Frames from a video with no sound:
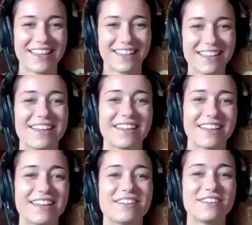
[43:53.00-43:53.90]
get it,
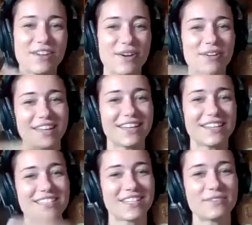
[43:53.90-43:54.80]
girl, because
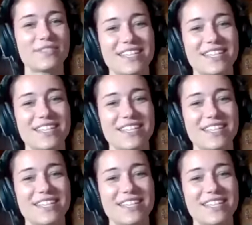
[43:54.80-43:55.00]
otherwise